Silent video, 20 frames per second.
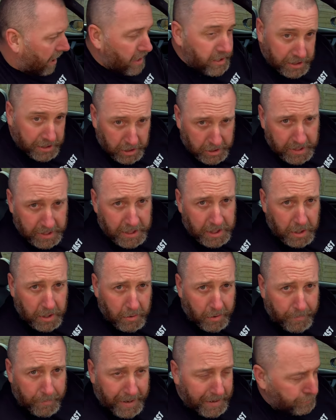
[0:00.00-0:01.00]
I certainly
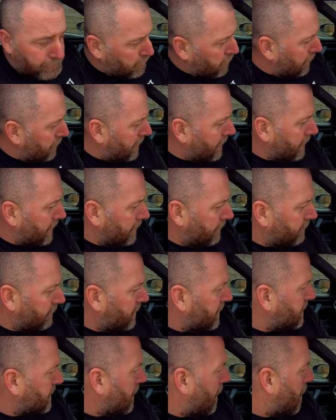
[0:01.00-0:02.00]
do. I'm absolutely in love
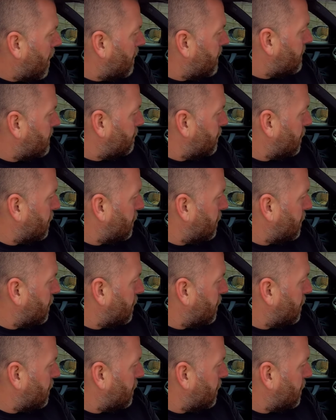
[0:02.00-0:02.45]
with this car. It's